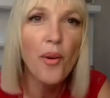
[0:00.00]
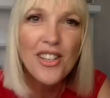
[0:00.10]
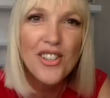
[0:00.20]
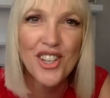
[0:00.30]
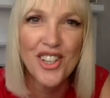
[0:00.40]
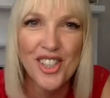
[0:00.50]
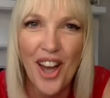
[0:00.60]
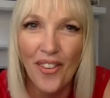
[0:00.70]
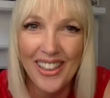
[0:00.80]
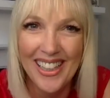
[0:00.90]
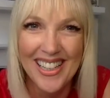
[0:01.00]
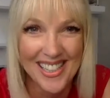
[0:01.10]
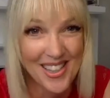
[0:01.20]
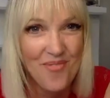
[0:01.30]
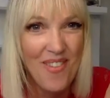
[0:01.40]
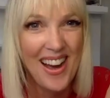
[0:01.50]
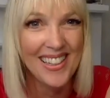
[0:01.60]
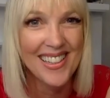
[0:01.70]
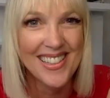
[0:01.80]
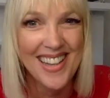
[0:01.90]
he's just going into the
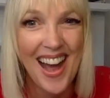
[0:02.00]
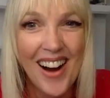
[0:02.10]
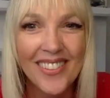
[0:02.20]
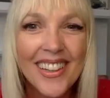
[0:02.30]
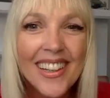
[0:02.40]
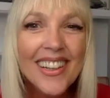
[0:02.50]
palace now.